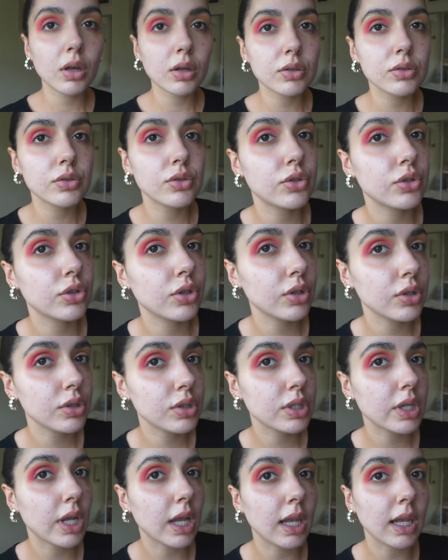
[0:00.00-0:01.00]

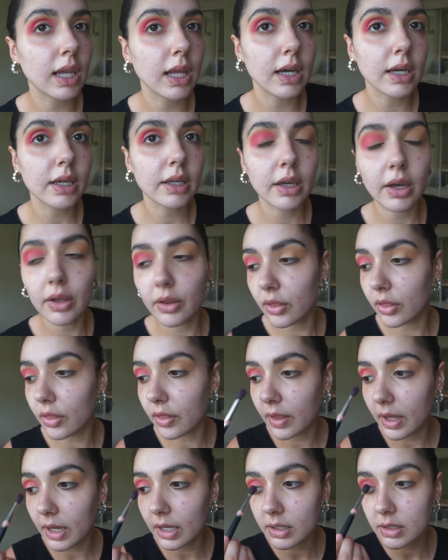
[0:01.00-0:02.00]
Just like
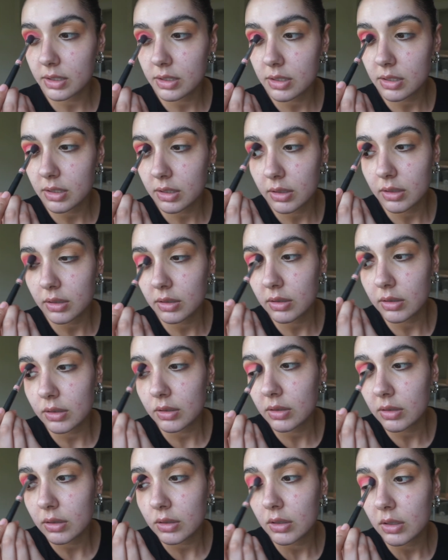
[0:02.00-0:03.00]
that.
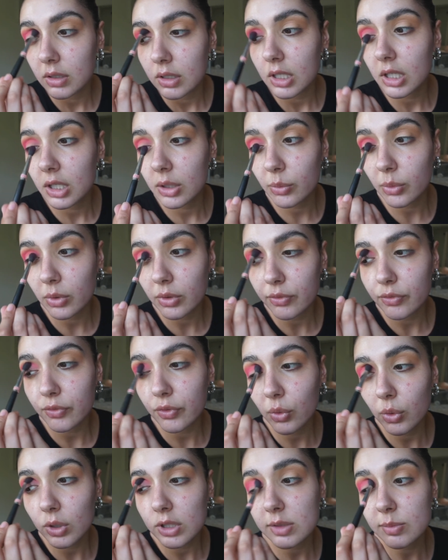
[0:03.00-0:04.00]
You want to
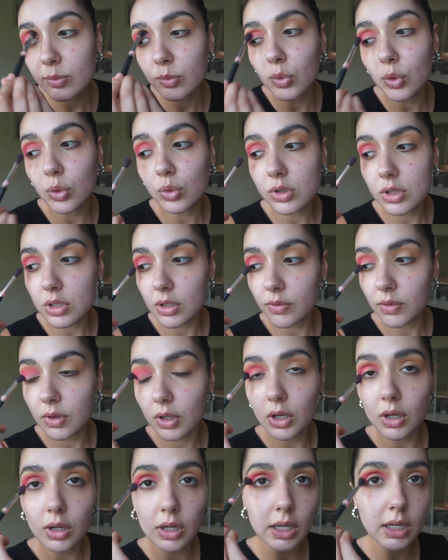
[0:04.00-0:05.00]
focus most of the
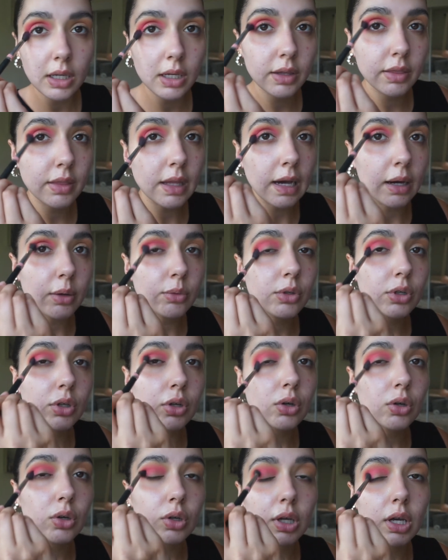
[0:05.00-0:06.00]
colour in the outer
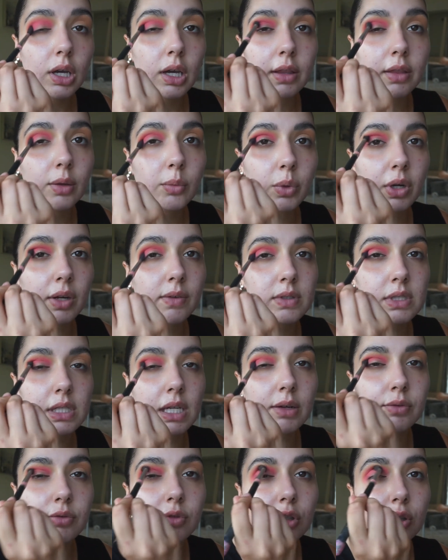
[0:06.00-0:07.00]
corner, and then whatever's
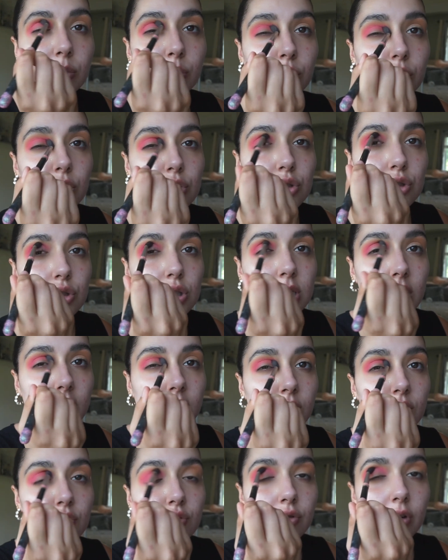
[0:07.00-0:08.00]
left on the brush just kind
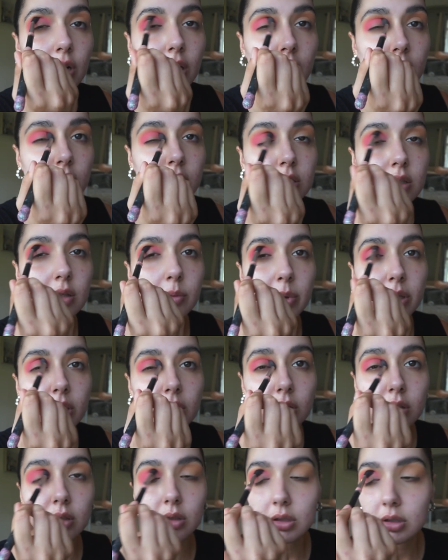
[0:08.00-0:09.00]
of drag to the
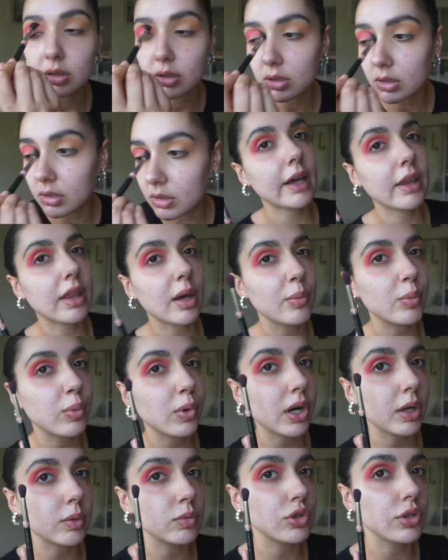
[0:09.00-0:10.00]
middle. That
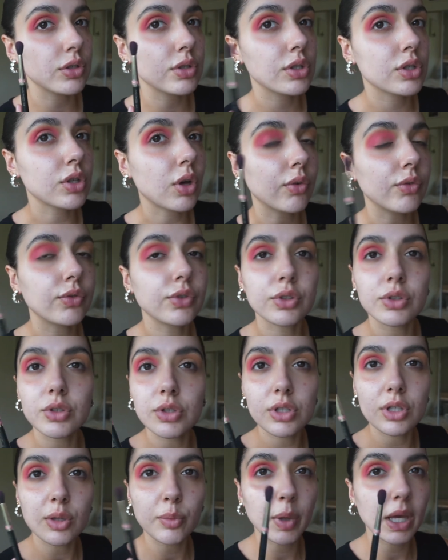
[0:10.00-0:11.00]
brown just
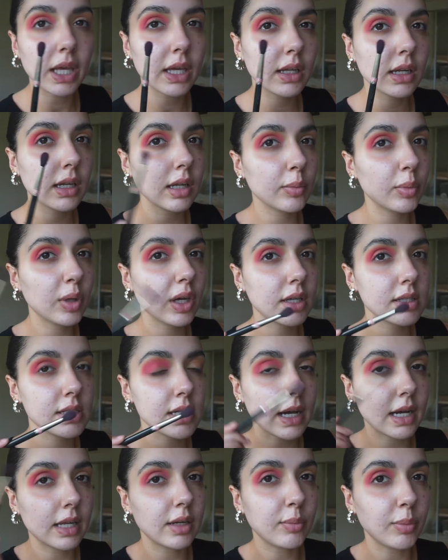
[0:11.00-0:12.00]
softens the pink a little bit because it
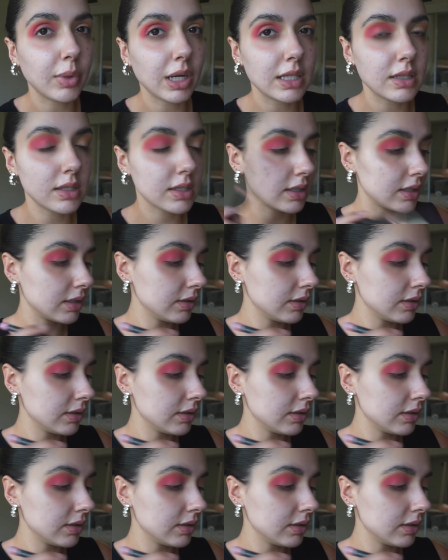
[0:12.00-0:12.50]
kind of blends in.